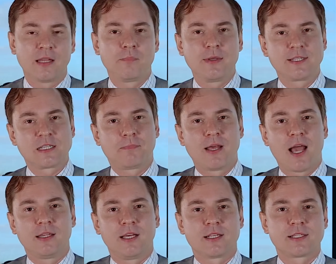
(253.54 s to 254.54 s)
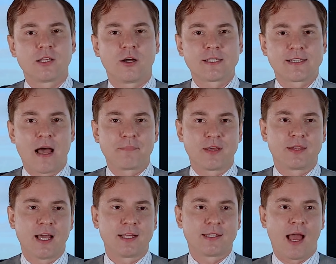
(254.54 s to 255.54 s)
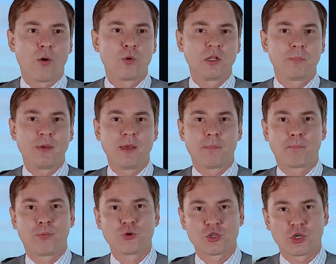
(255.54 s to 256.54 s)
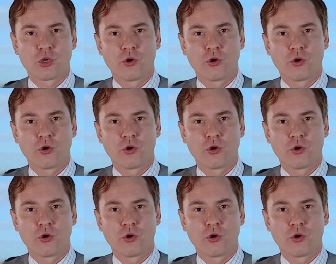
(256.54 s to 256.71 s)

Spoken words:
then business plan is not something that I will be pushing